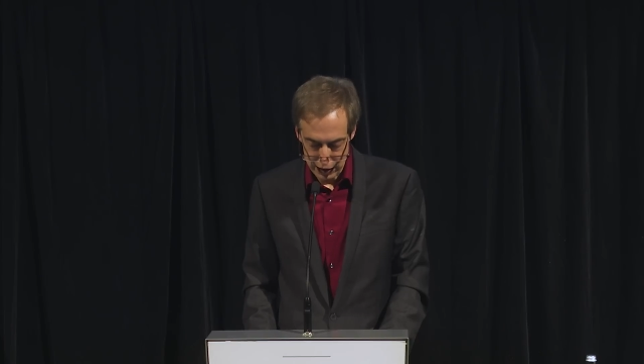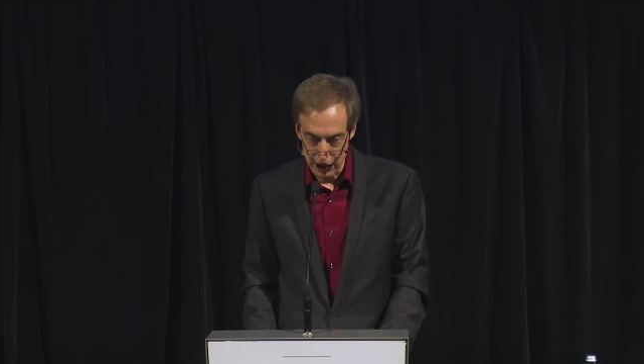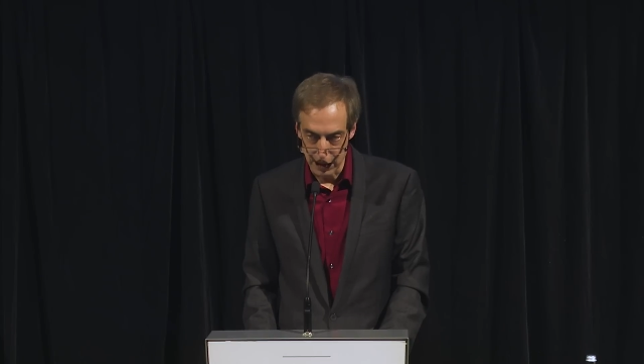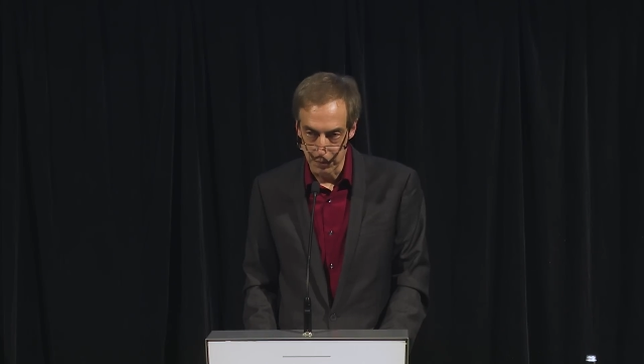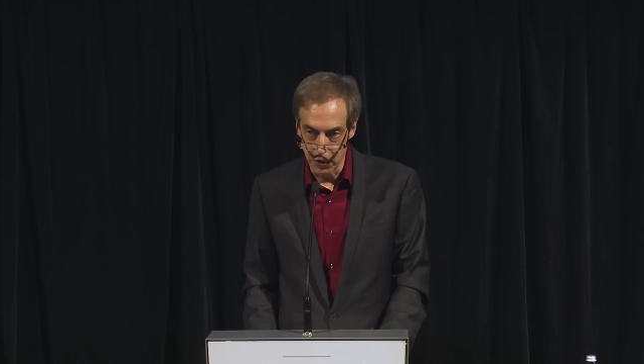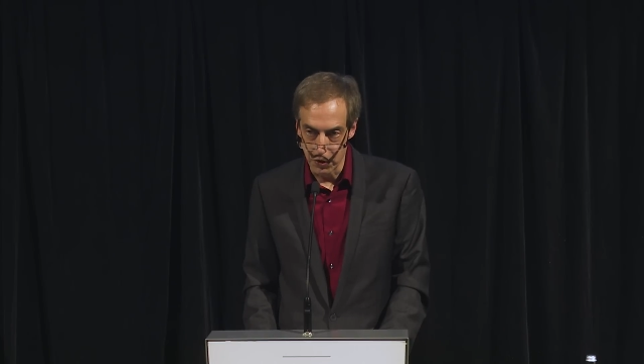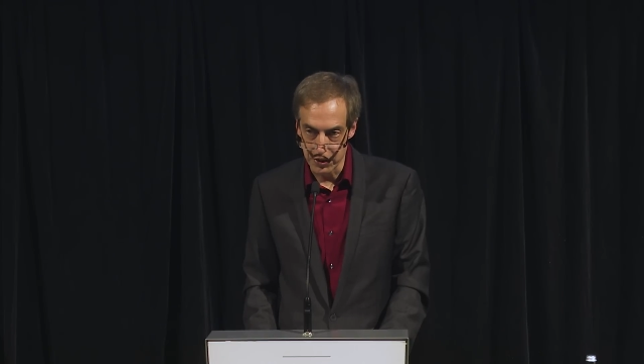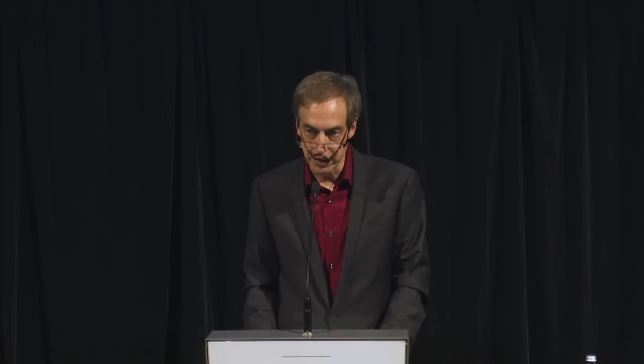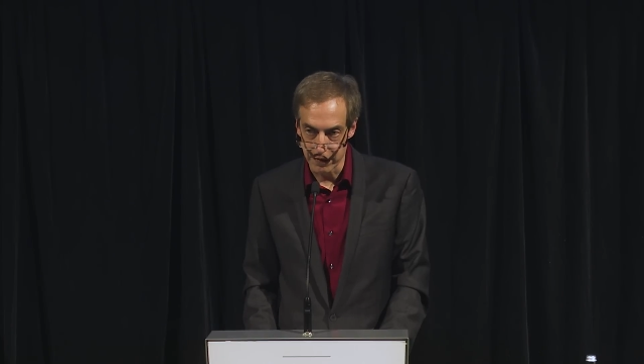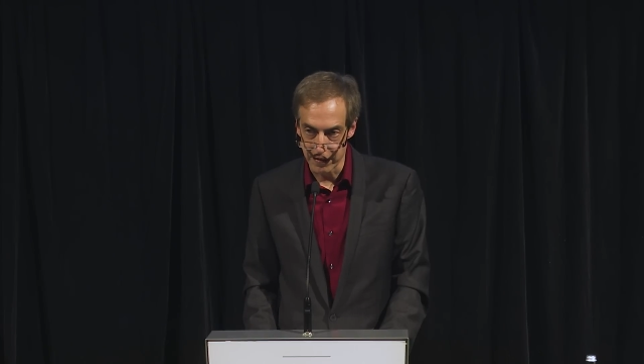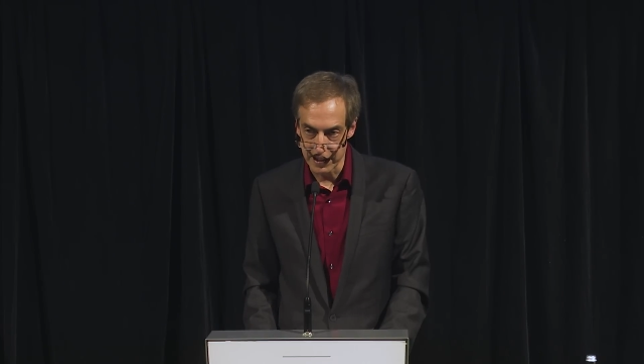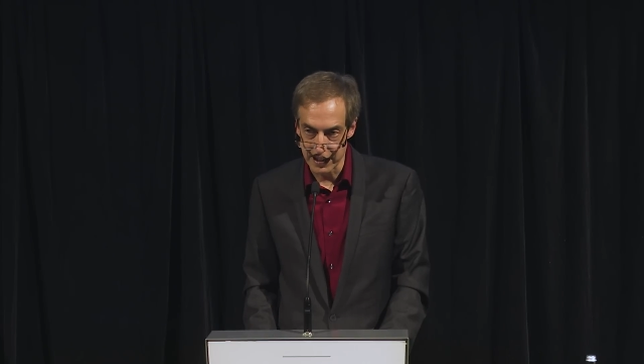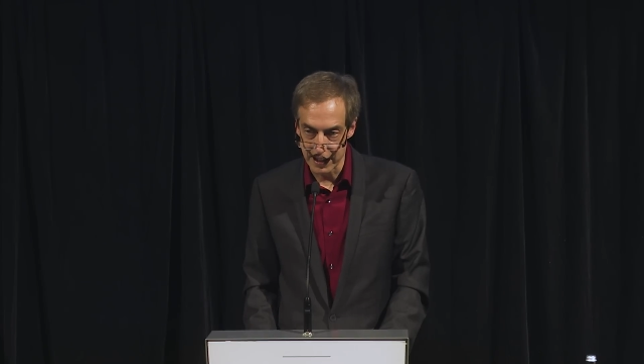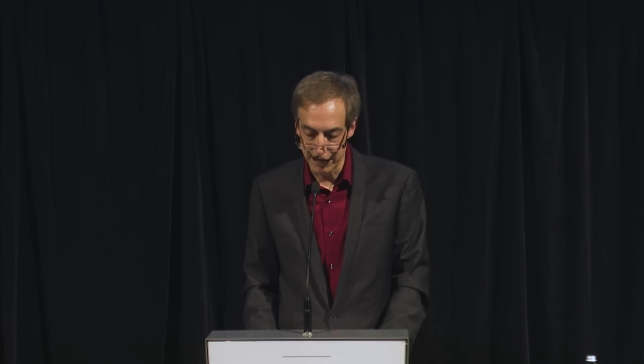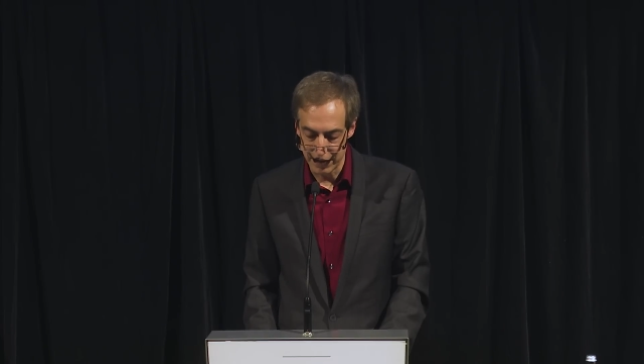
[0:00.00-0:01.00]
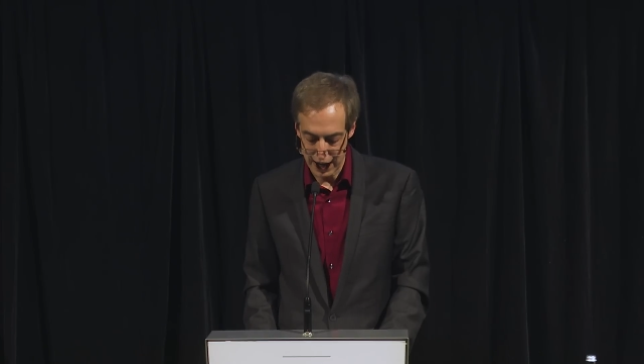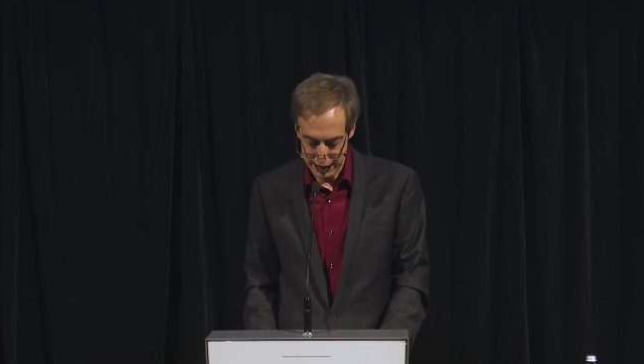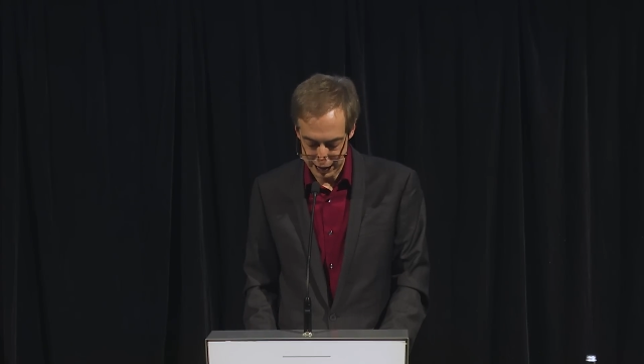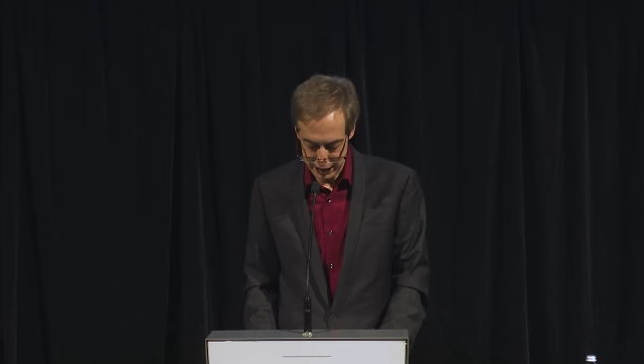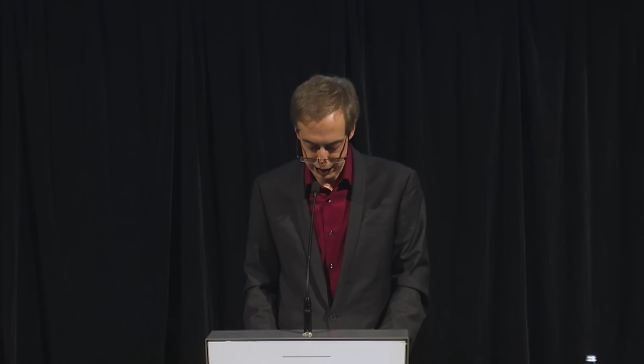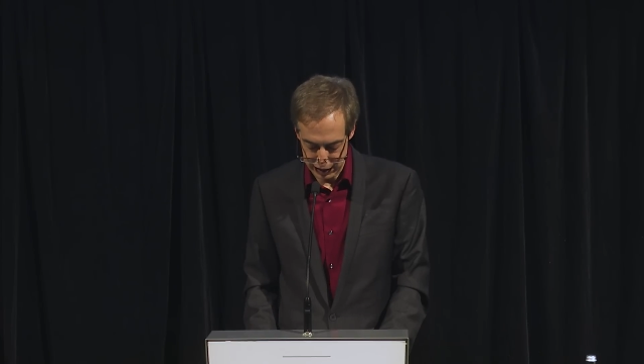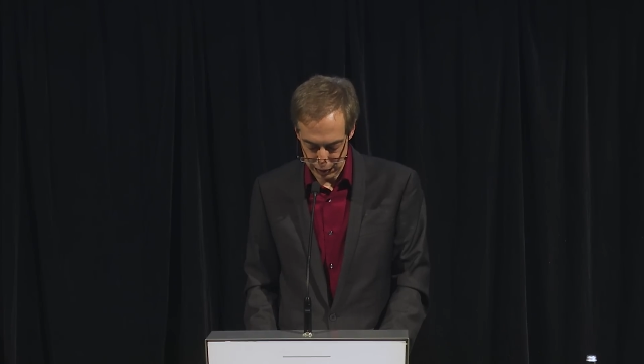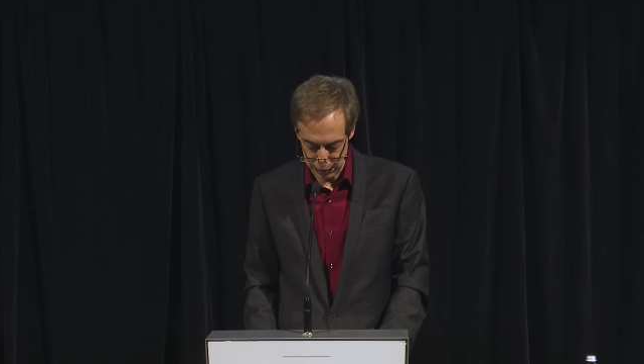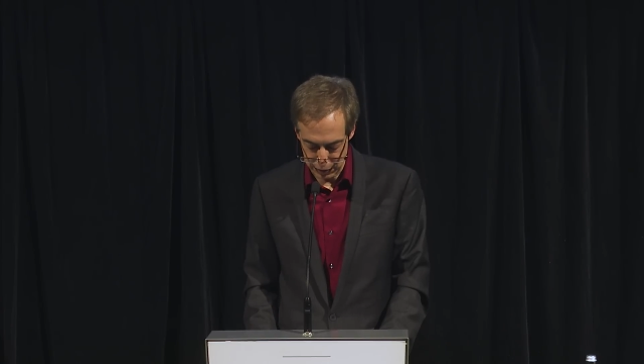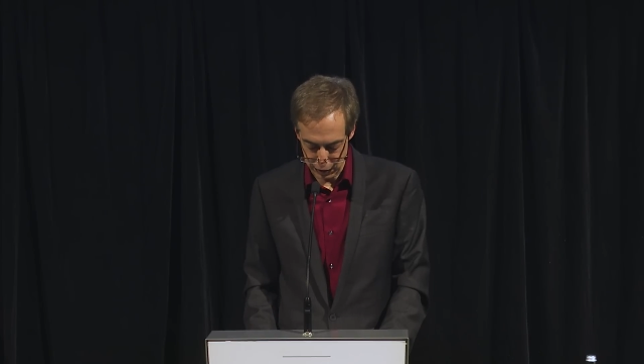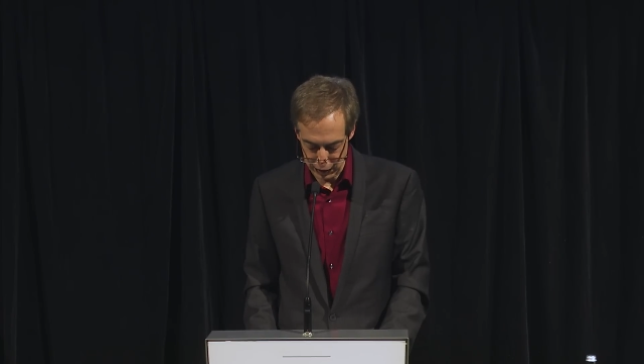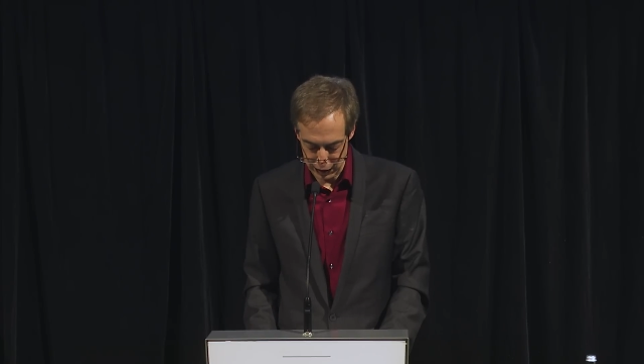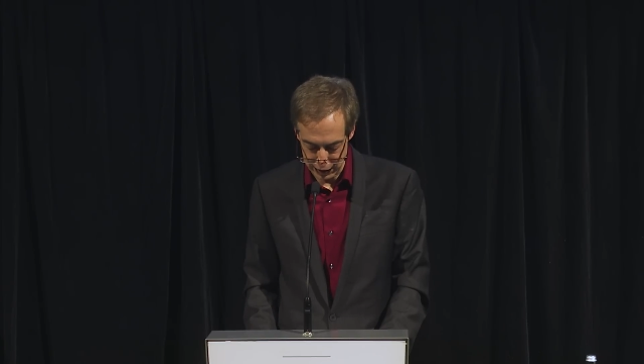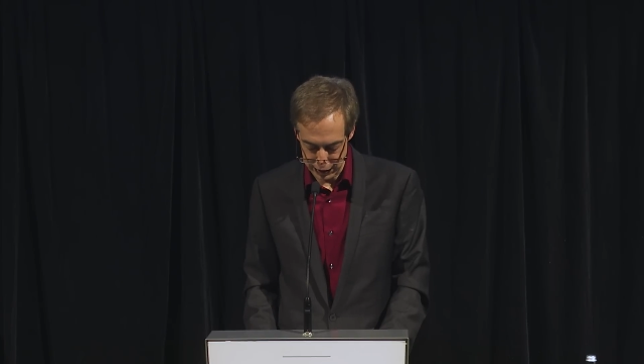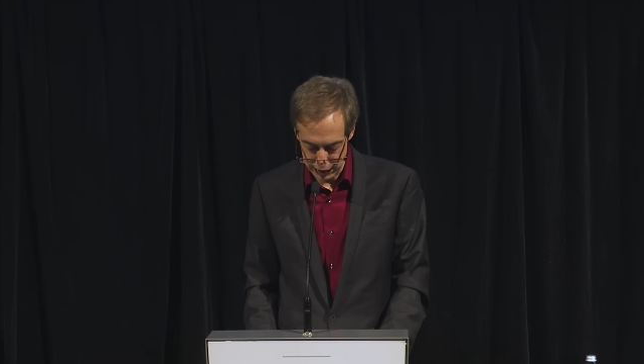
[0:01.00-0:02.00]
that most of us have had the
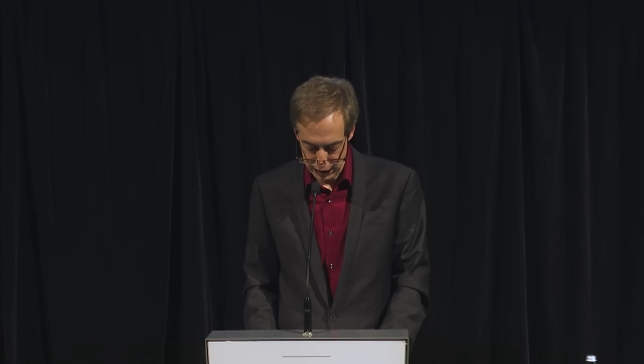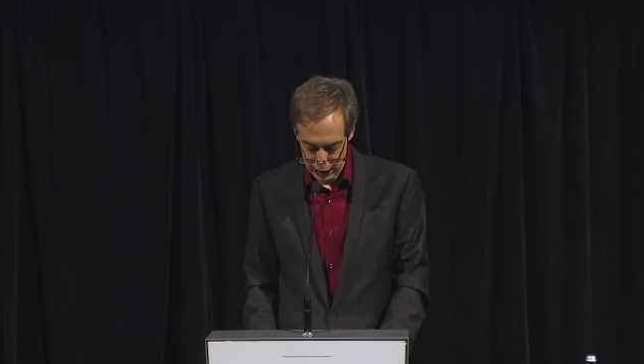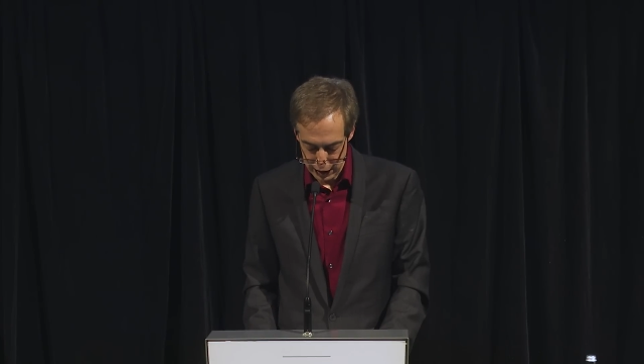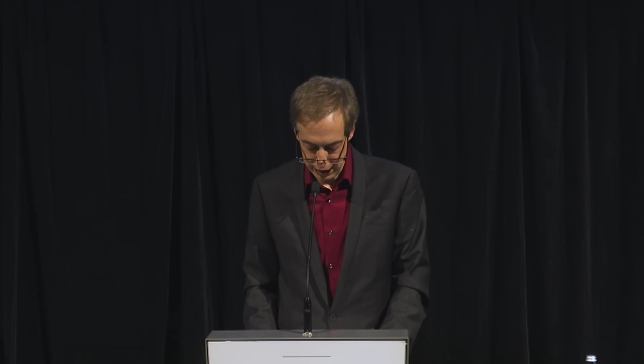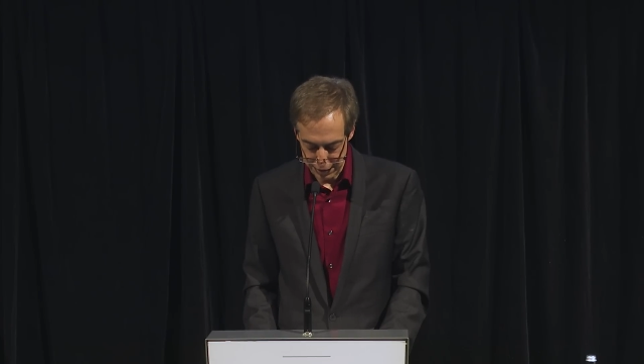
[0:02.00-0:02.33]
experience